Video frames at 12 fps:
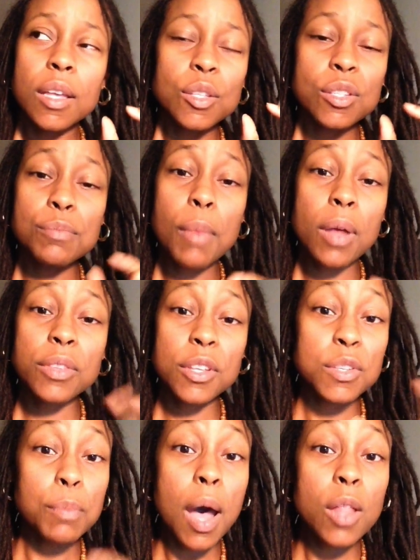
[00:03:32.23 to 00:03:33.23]
The
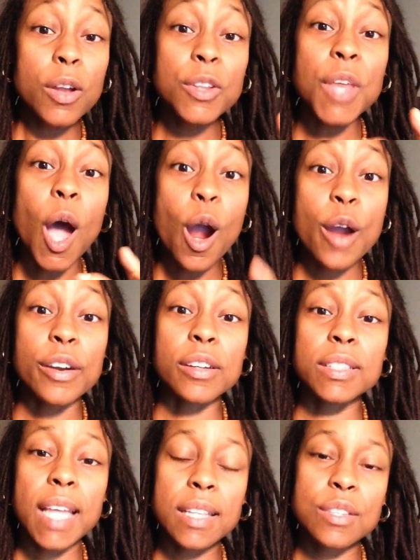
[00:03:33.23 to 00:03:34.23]
smaller, the harder.
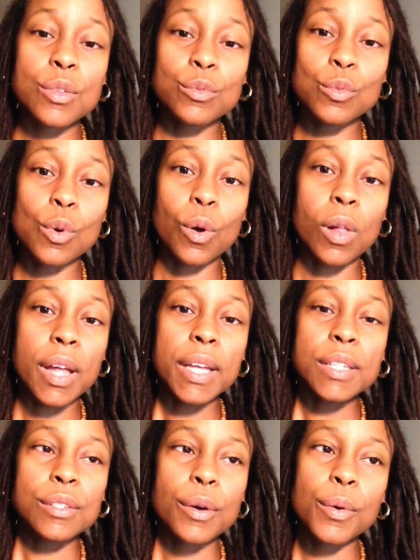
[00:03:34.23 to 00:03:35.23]
That's the rule.
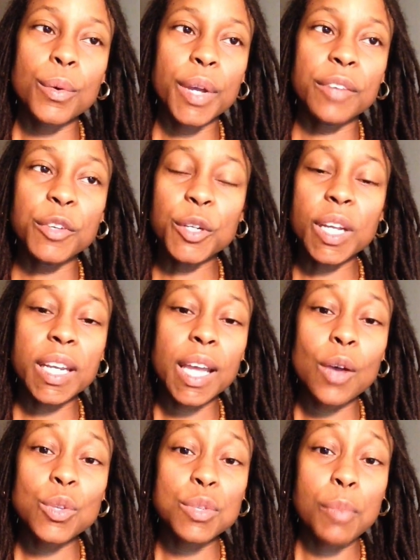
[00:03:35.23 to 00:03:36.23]
So if you're going to
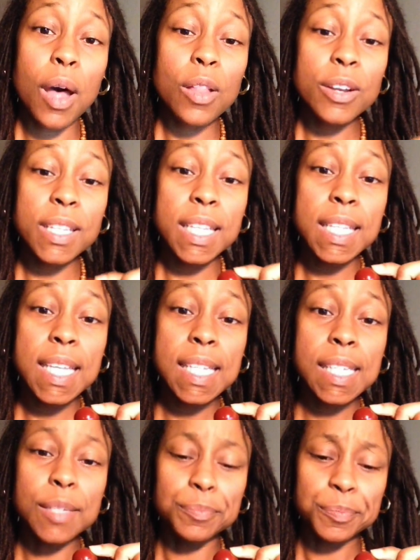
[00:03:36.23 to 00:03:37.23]
go smaller than this,